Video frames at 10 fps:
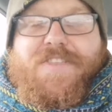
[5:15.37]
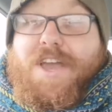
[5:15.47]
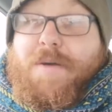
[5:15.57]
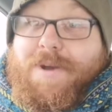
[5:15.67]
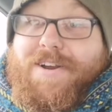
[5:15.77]

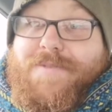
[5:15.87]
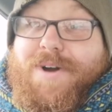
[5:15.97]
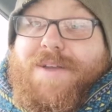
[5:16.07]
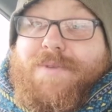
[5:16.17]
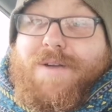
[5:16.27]
And bearing in
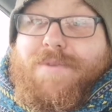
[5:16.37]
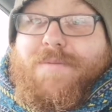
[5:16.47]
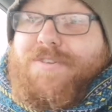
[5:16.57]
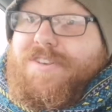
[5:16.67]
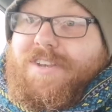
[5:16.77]
mind, my
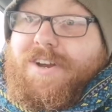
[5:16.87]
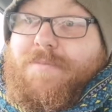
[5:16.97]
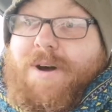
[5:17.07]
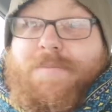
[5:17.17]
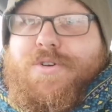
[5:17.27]
mom was a single
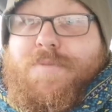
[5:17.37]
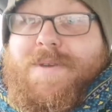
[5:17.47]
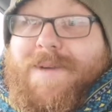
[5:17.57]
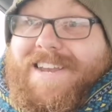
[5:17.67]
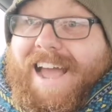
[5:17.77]
mom. You could be
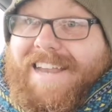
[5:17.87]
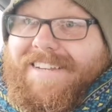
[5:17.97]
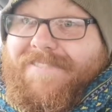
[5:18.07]
my dad.